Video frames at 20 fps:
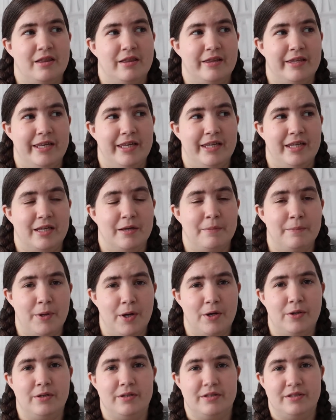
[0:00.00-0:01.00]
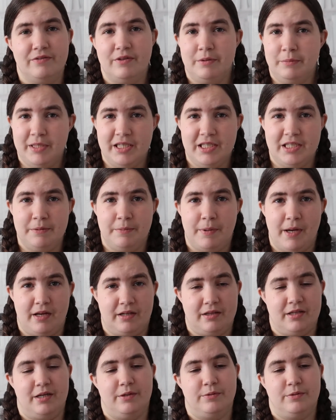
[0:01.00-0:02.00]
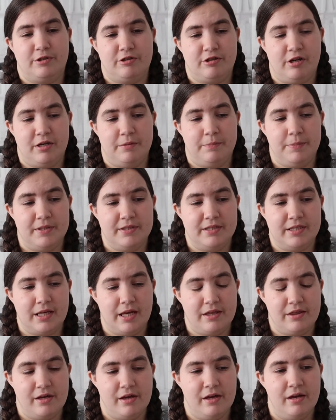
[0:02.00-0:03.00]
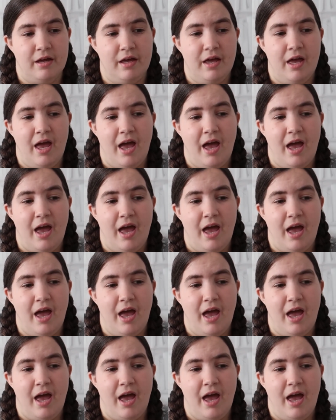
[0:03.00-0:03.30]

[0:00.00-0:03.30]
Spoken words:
the components of the media pack that I was trying to put together.